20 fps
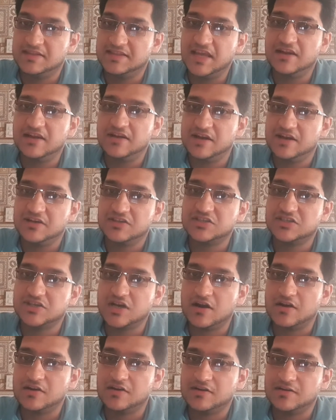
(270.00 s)
Then it
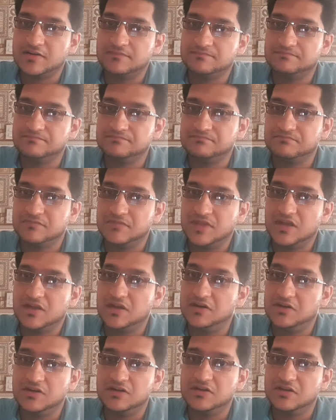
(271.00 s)
starts
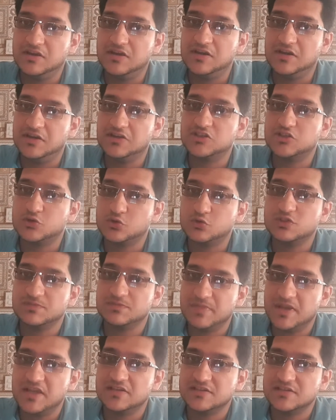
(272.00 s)
in its true
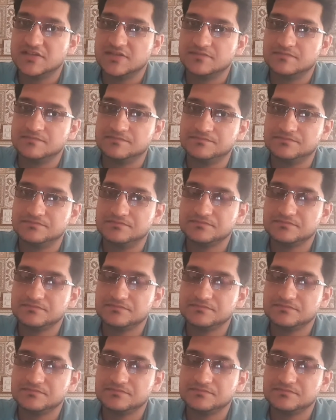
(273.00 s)
space.